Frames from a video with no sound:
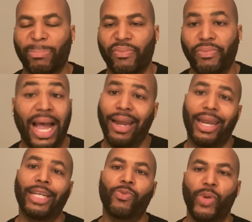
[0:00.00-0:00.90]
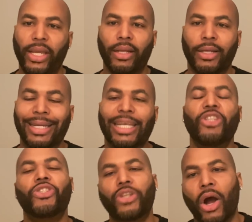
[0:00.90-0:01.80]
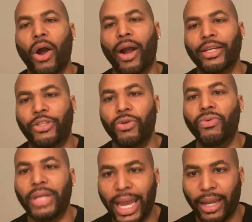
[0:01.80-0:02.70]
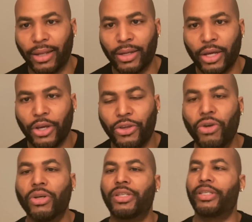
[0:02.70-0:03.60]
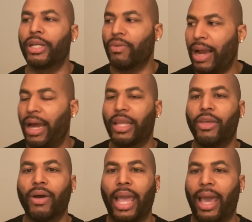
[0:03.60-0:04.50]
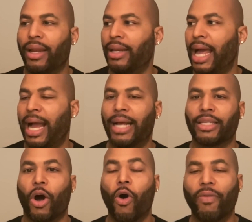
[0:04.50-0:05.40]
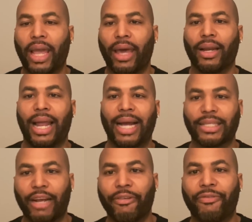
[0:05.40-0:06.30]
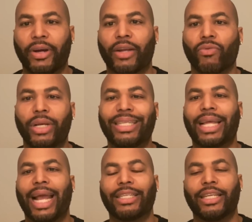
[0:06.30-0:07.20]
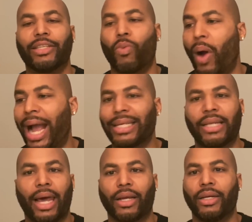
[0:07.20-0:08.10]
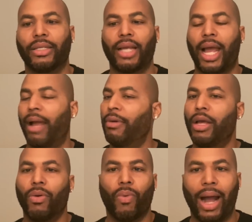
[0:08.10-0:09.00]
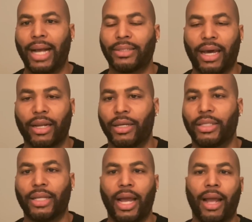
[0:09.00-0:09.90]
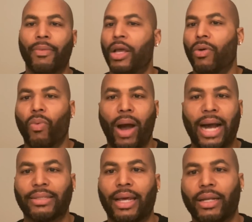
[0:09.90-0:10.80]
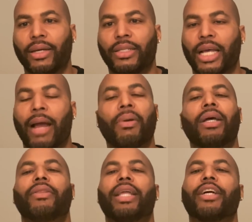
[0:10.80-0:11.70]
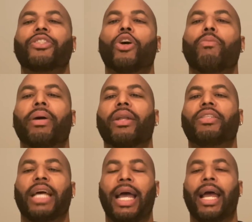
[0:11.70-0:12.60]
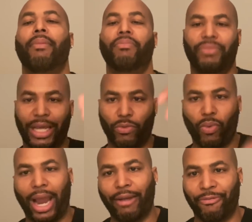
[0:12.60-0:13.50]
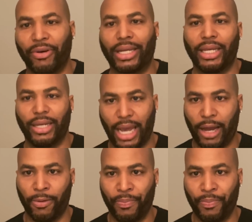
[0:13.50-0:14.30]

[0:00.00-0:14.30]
Not next week. Start today. You'll sit around and you'll overanalyze every fucking reason, as in why it's not a good time. Why it's not a good time. Why it's not a good time. There's no better time than right fucking now.